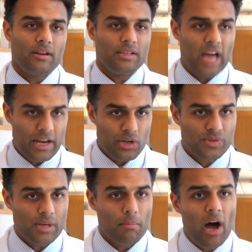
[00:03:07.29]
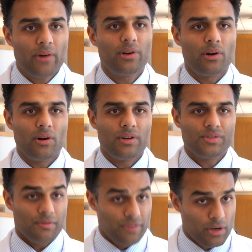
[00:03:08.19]
Diagnosing moderate or
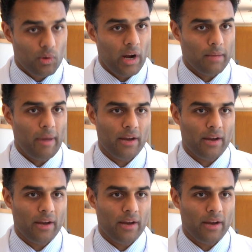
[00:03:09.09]
severe chronic